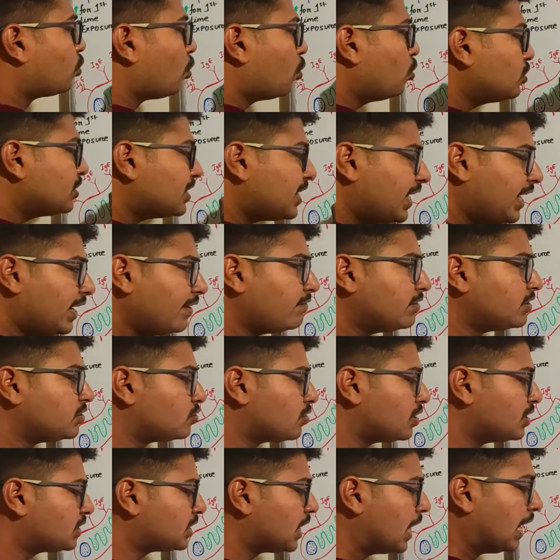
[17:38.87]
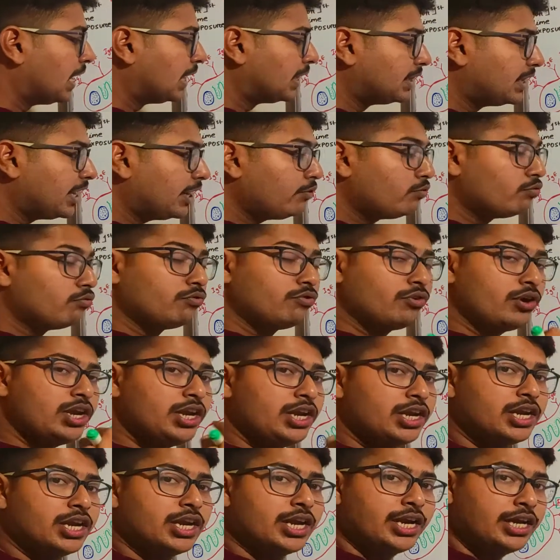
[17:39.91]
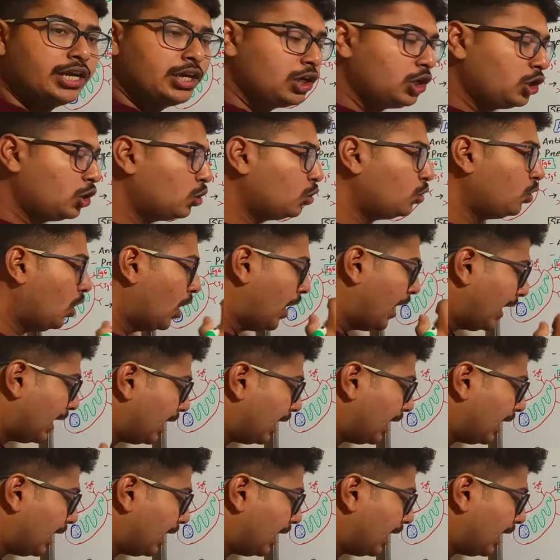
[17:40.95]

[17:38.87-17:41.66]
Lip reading: those individuals that we need to